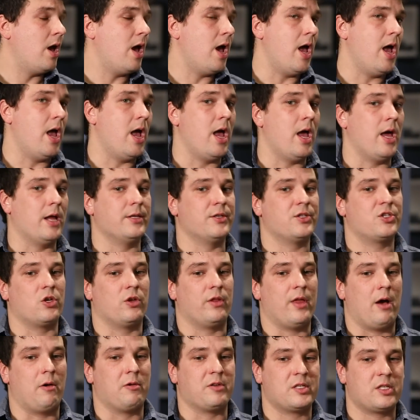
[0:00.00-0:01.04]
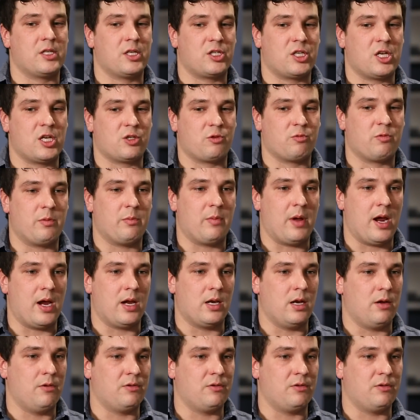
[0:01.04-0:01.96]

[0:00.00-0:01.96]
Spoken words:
And so that was a decision we made.